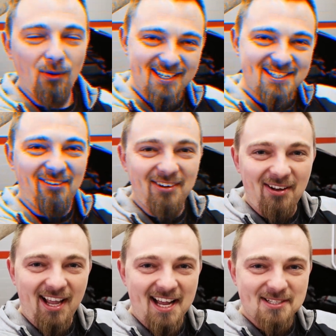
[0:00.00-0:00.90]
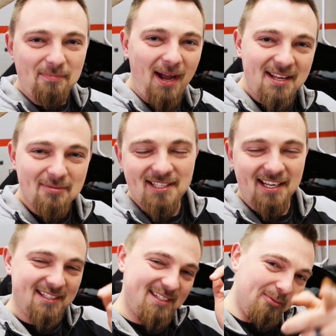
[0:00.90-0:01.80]
What is going on, guys? My name is
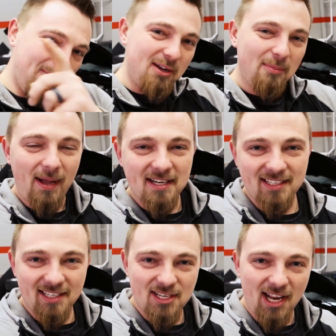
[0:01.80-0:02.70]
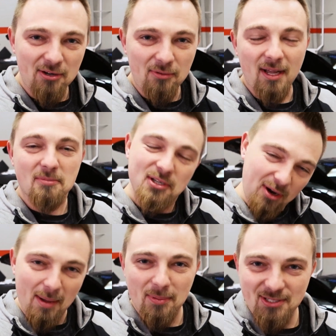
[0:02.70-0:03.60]
Lextasy. Welcome back to the channel. I am
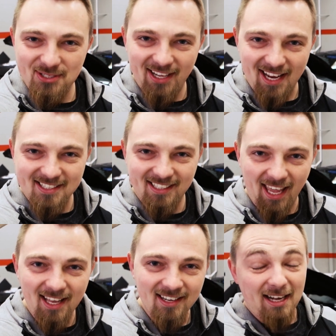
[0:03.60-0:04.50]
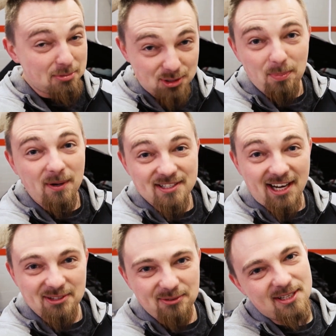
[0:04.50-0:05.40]
so happy to see you guys again, and I'm super
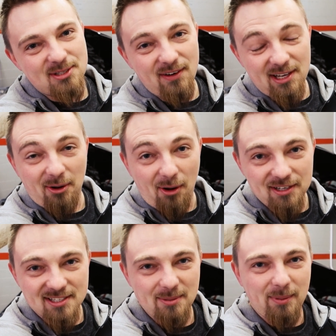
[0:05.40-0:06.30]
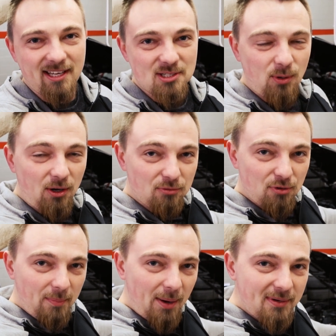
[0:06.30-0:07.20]
excited to do this video, honestly, because, well,
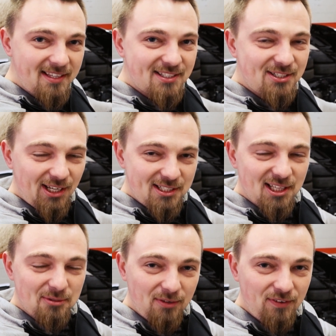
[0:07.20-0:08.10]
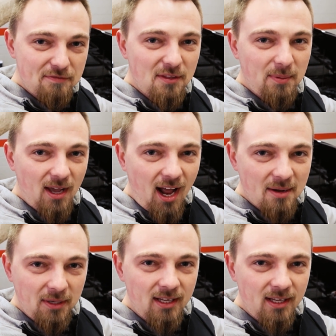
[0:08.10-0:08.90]
remember this GT350 behind